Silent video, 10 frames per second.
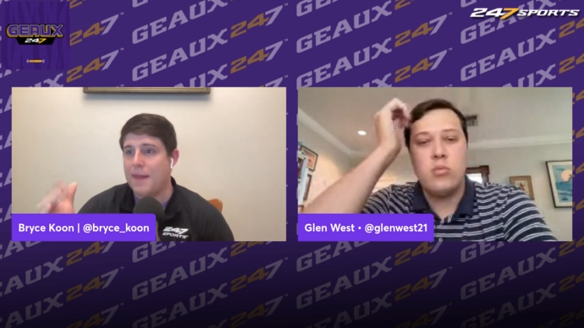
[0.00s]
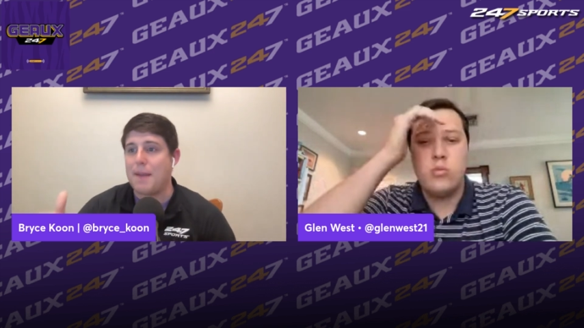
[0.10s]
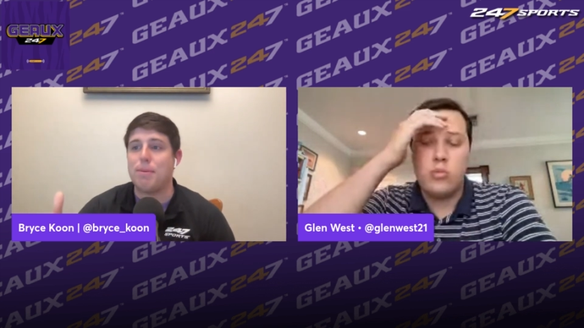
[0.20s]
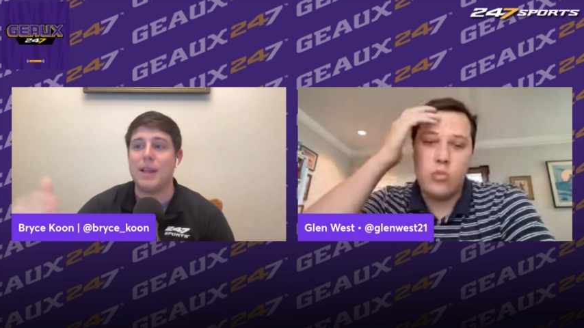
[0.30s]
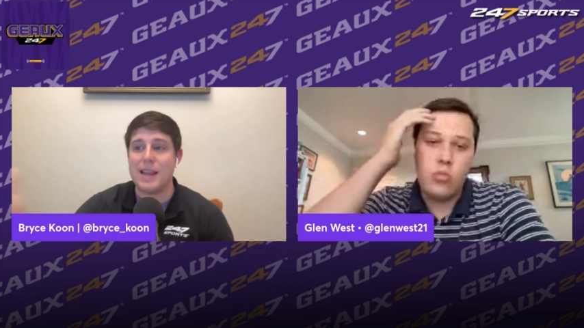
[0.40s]

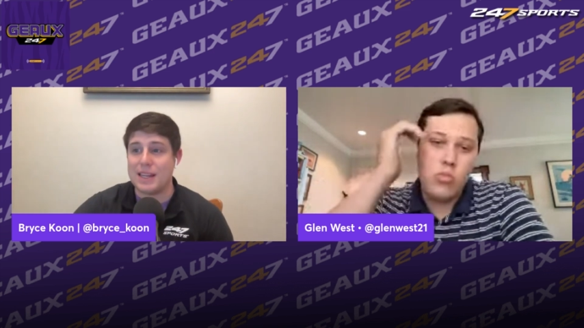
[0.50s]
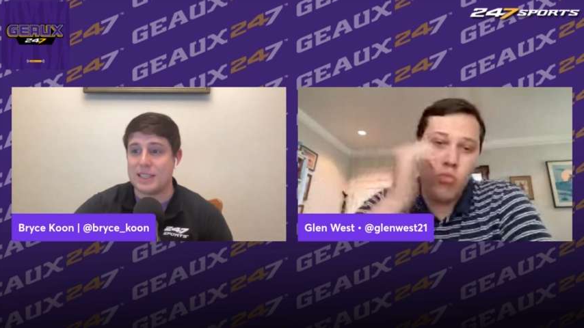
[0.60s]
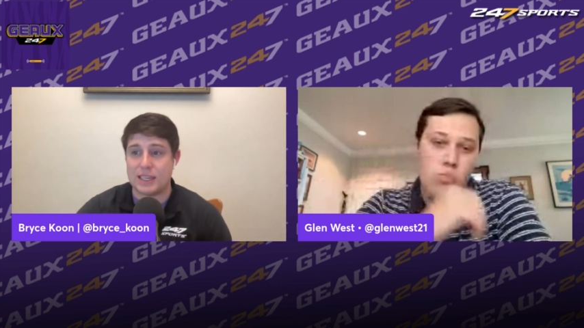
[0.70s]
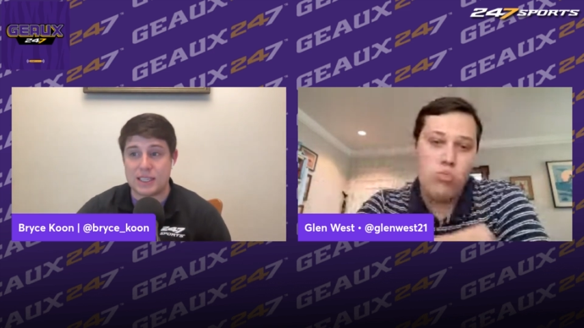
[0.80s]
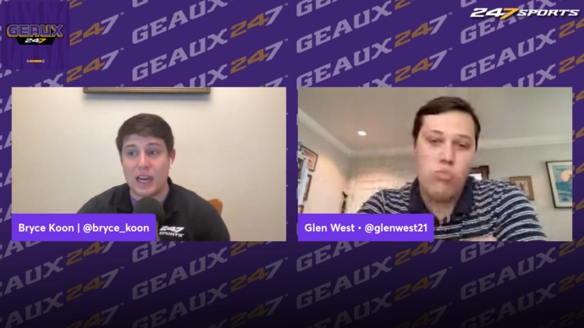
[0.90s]
Speaker 1: They play
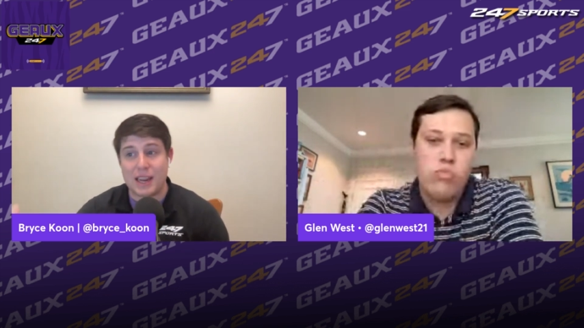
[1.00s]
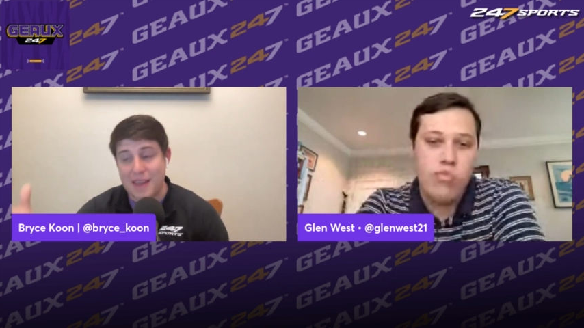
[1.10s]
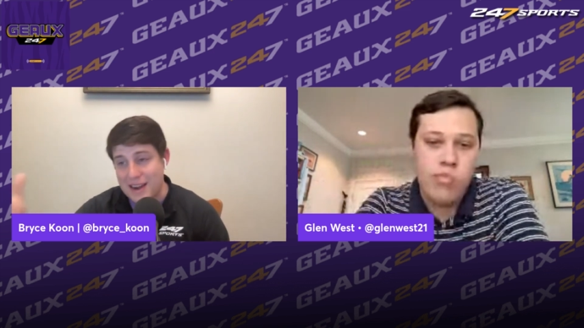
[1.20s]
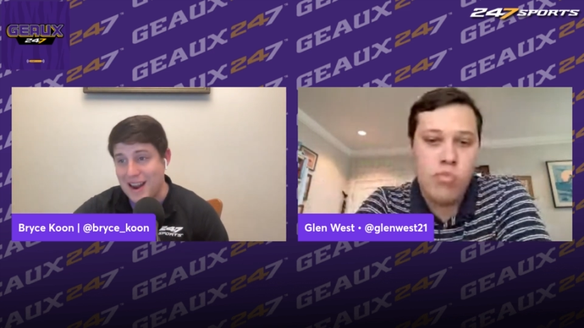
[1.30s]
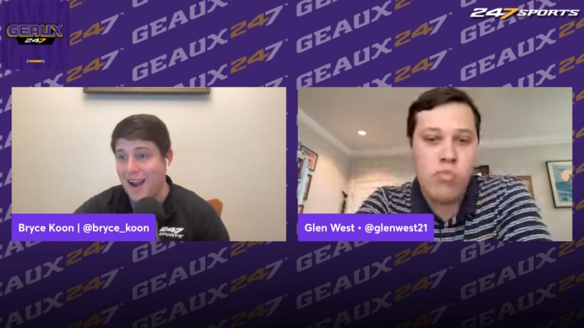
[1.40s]
against
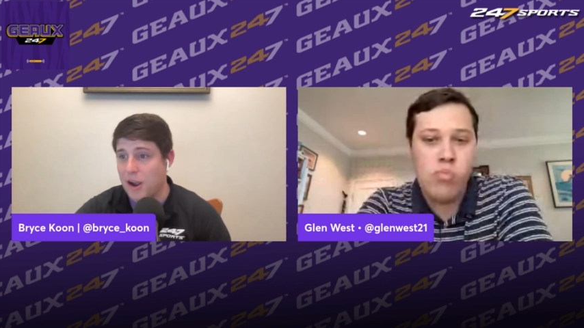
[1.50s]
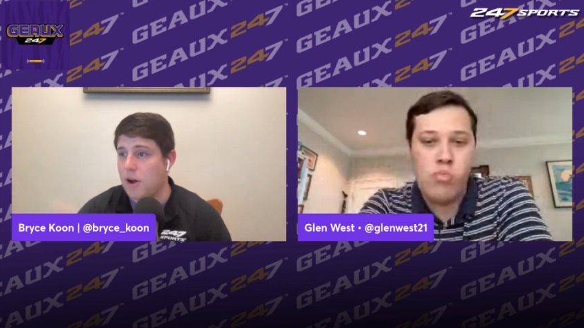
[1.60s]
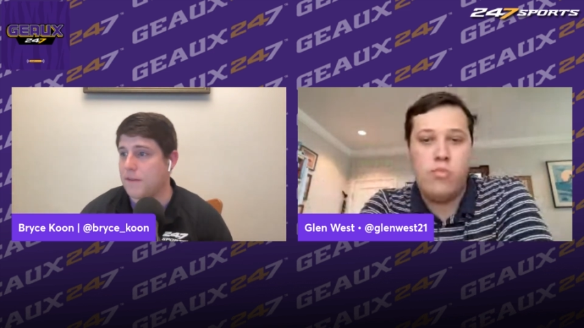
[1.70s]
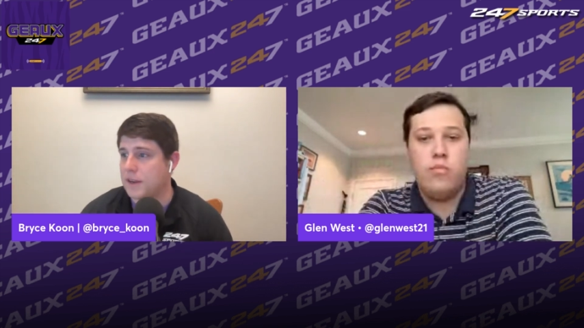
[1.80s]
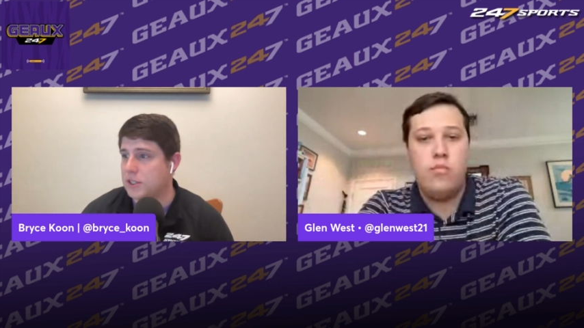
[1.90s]
Kentucky. They
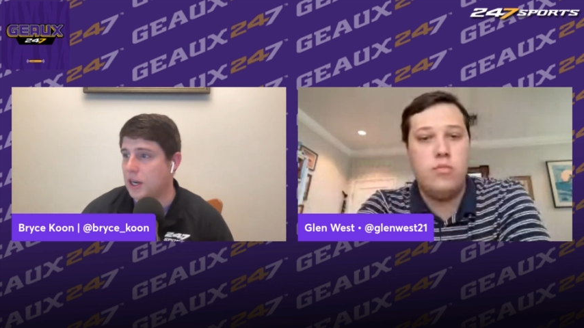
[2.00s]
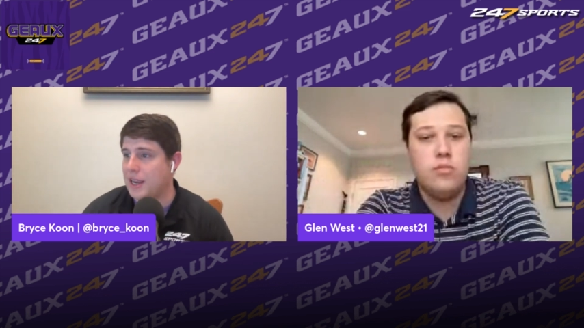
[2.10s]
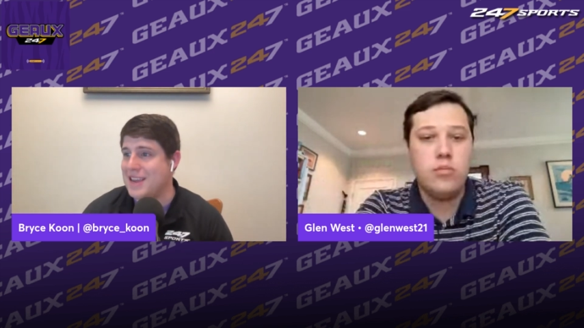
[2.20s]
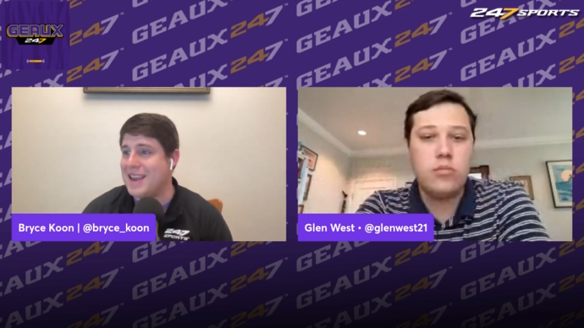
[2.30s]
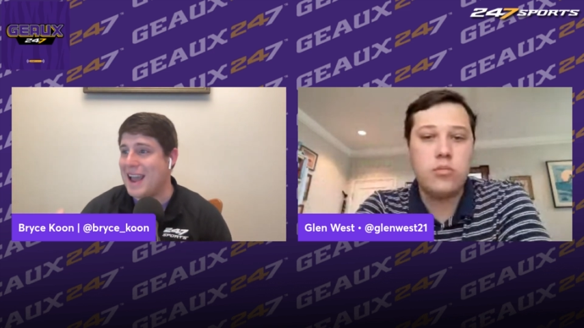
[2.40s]
knock off
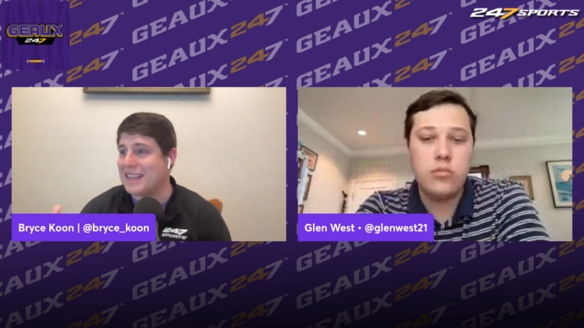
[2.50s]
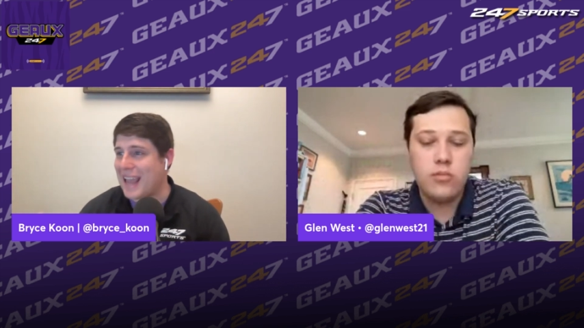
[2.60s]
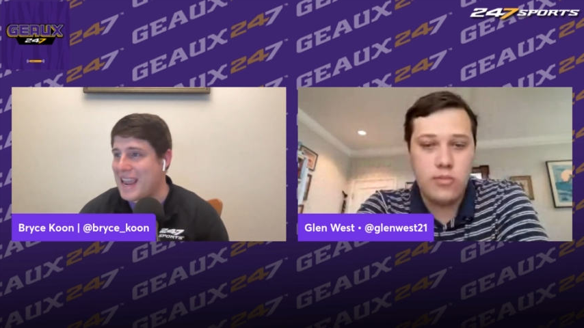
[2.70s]
Kentucky. He has